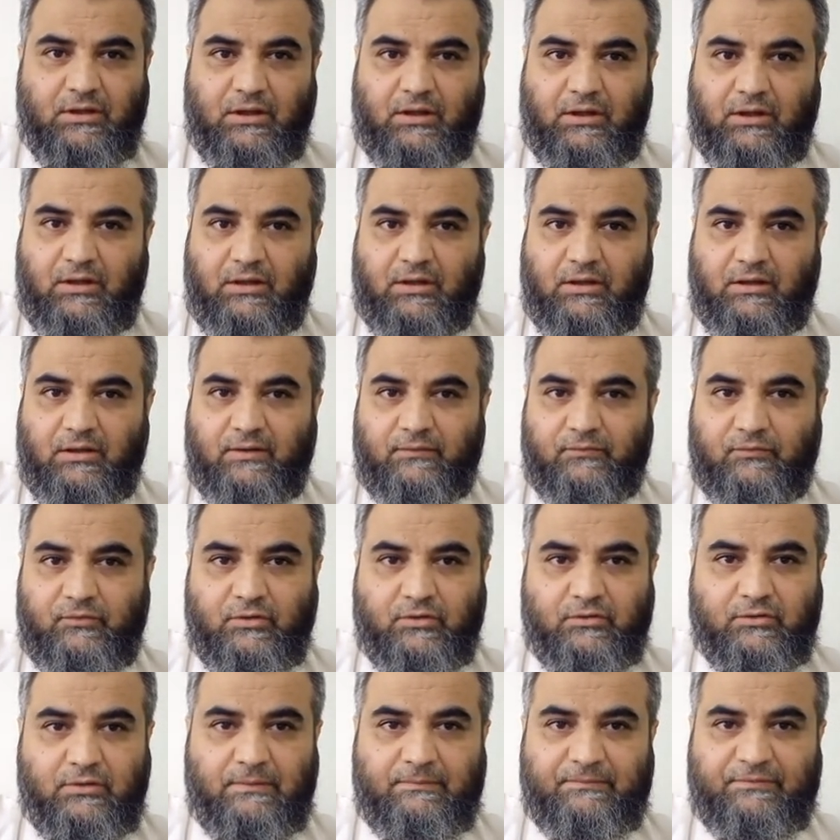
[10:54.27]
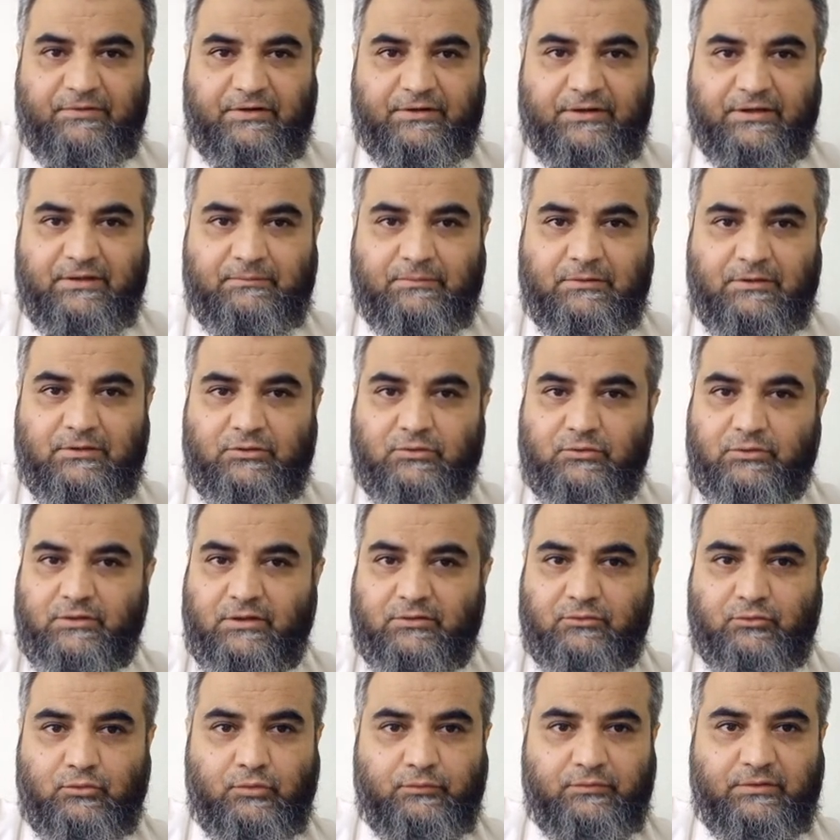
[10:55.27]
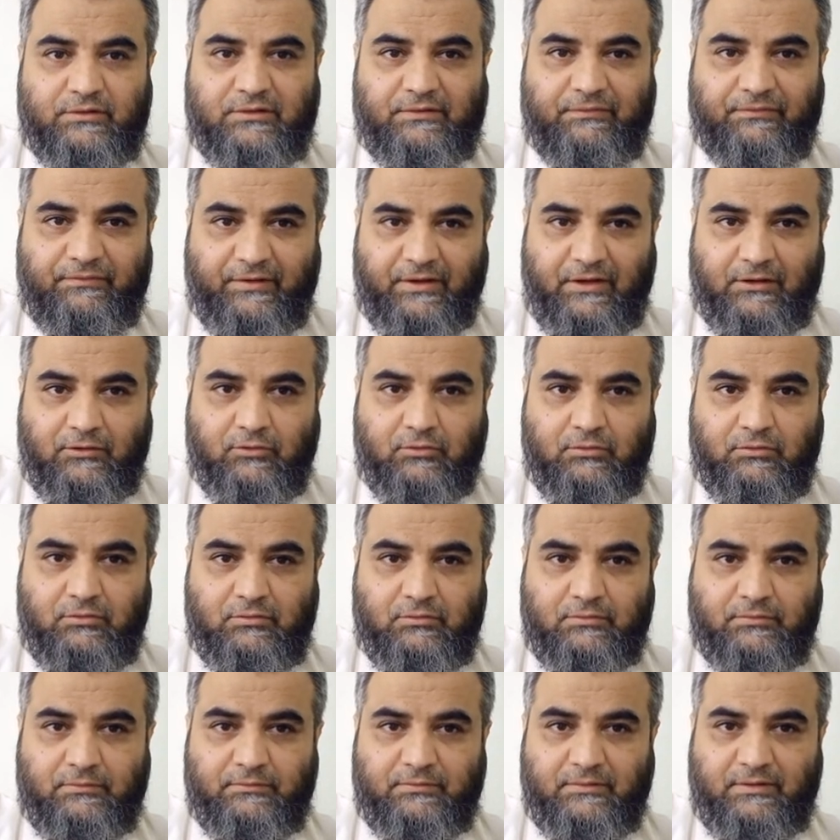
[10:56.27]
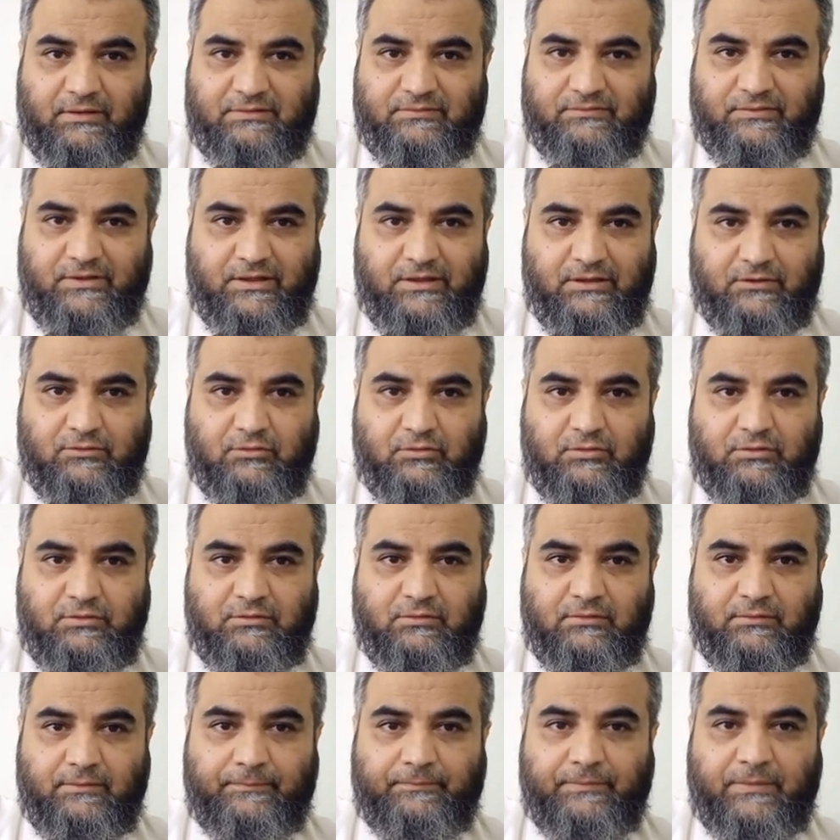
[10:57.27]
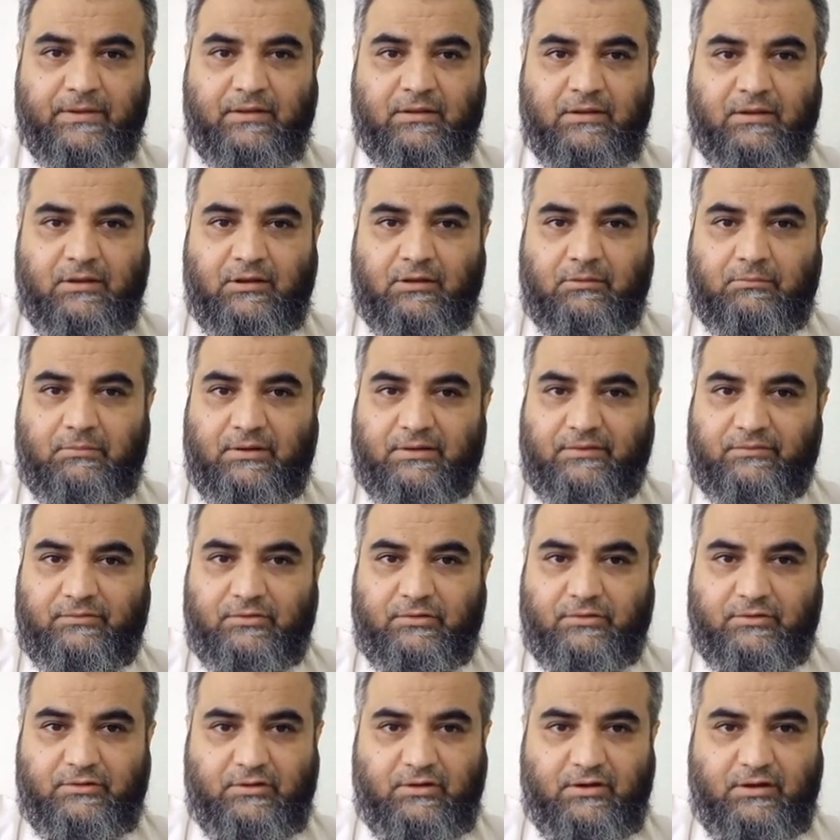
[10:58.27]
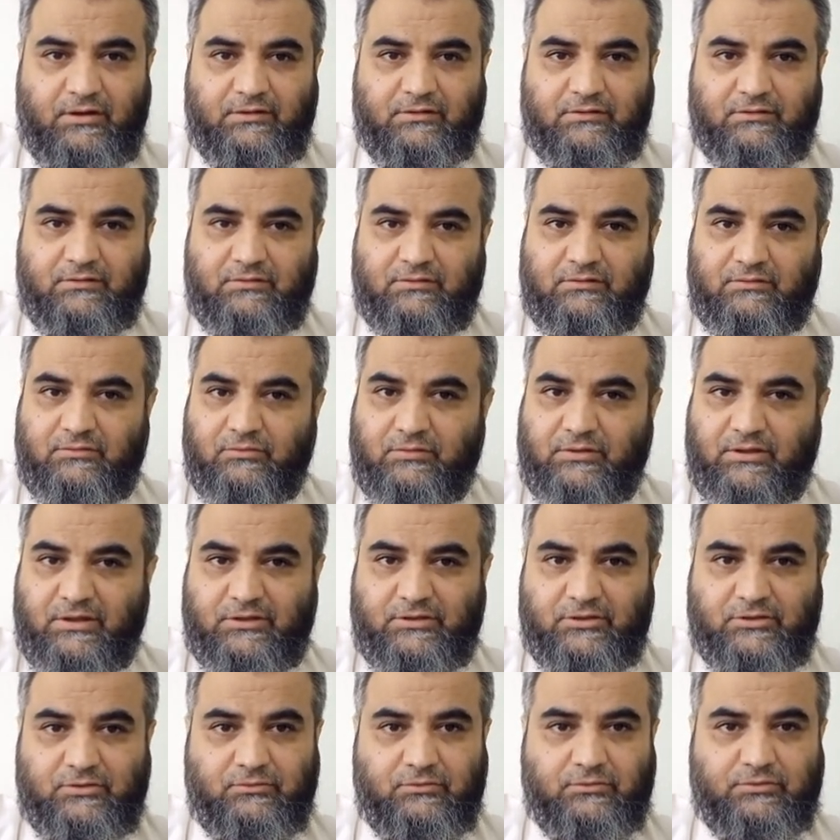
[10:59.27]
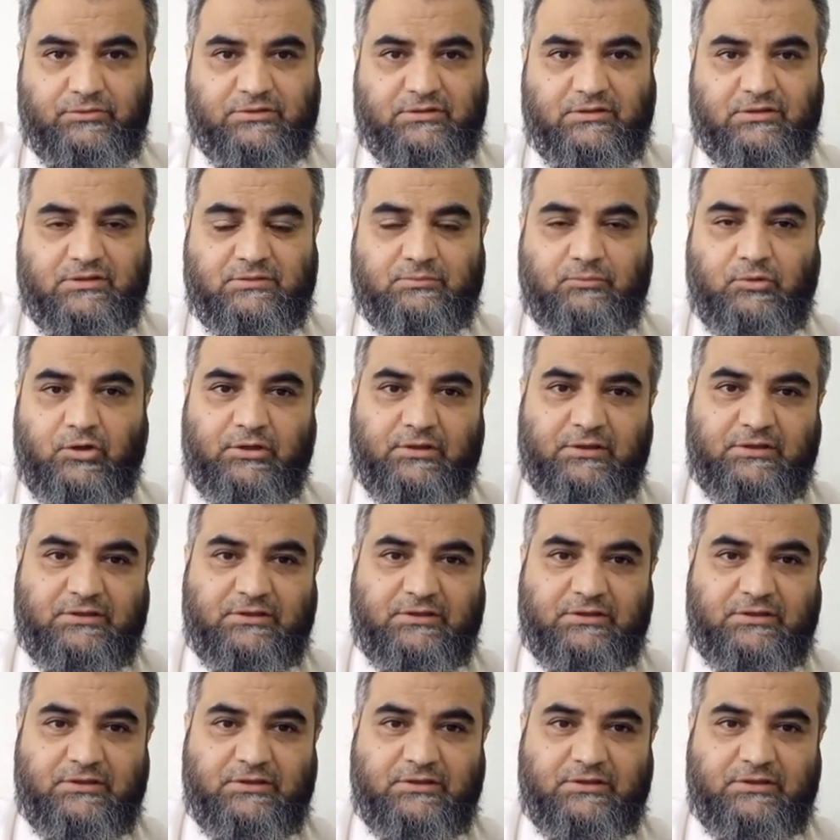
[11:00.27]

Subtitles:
If you are comfortable, you can go with the phaco, that's very good. But if you are not, you can use a small